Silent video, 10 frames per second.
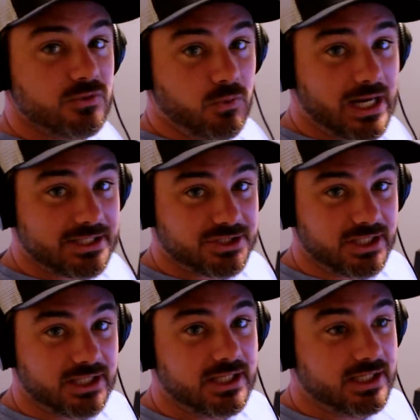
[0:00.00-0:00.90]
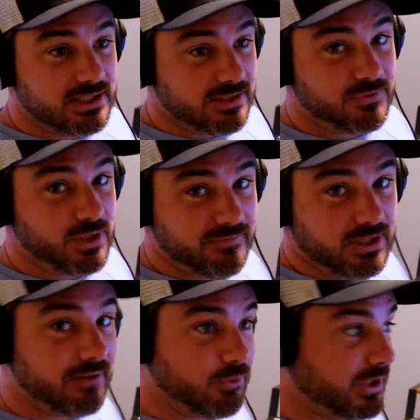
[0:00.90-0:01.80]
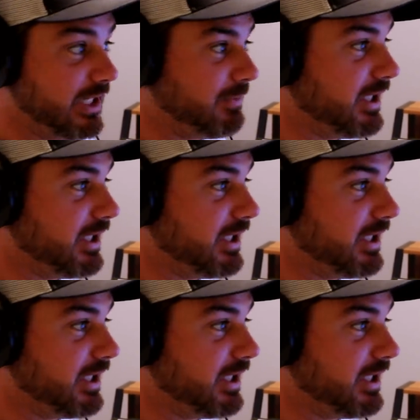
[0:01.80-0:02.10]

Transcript: you watch it is if you have a loved one that